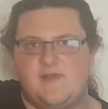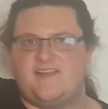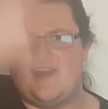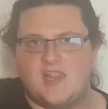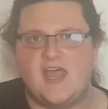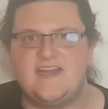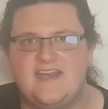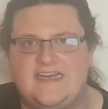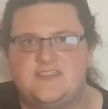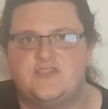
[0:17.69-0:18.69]
We see
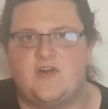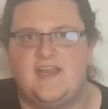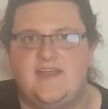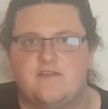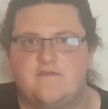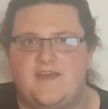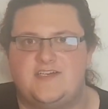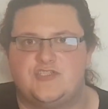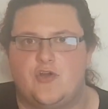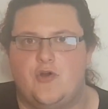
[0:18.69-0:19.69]
lightning striking the
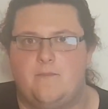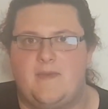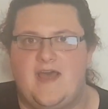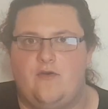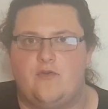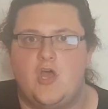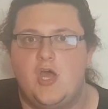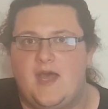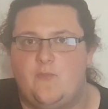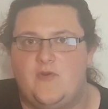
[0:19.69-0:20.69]
Venture compound,
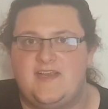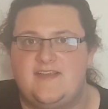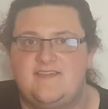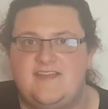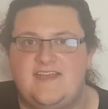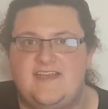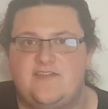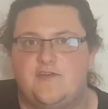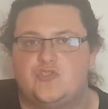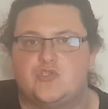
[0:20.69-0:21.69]
and we see
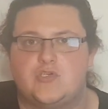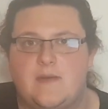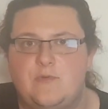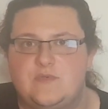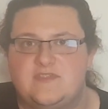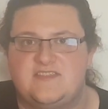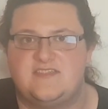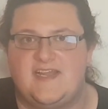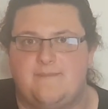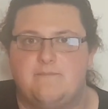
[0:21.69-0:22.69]
the troubled
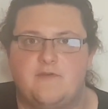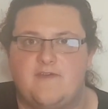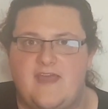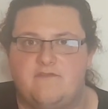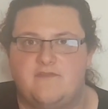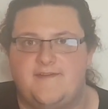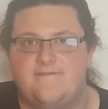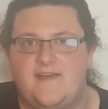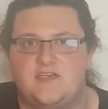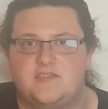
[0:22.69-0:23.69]
sleep of every
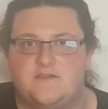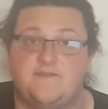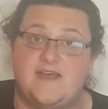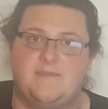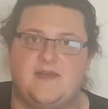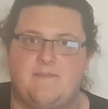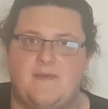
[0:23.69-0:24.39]
Venture family